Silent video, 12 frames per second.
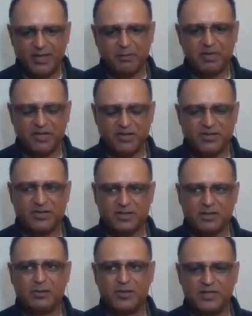How many
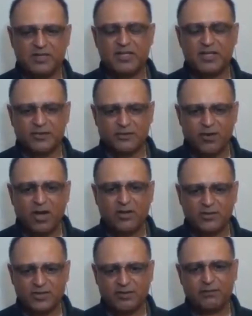patients go and see
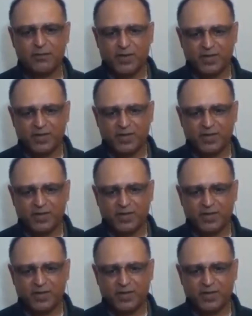neurology